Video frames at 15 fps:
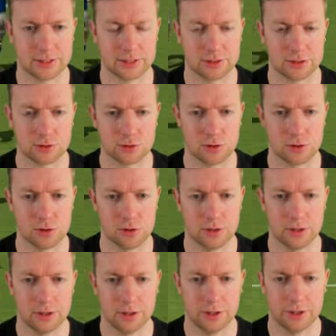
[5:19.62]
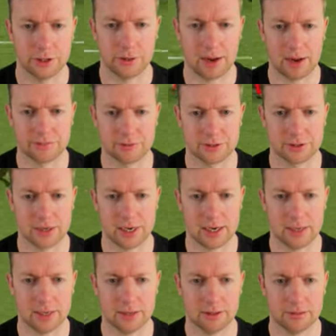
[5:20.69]
score, you have to
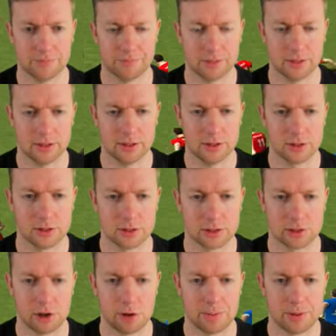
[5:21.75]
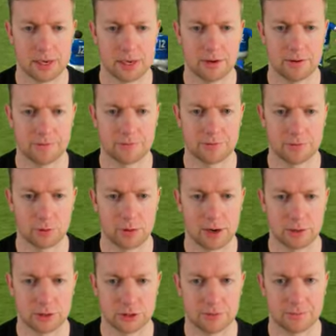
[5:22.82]
say. Sloppy from the
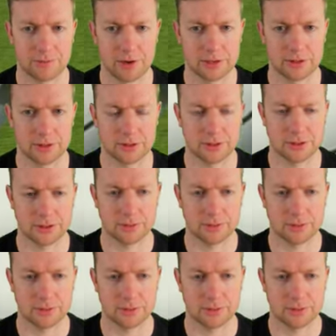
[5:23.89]
Welsh defenders.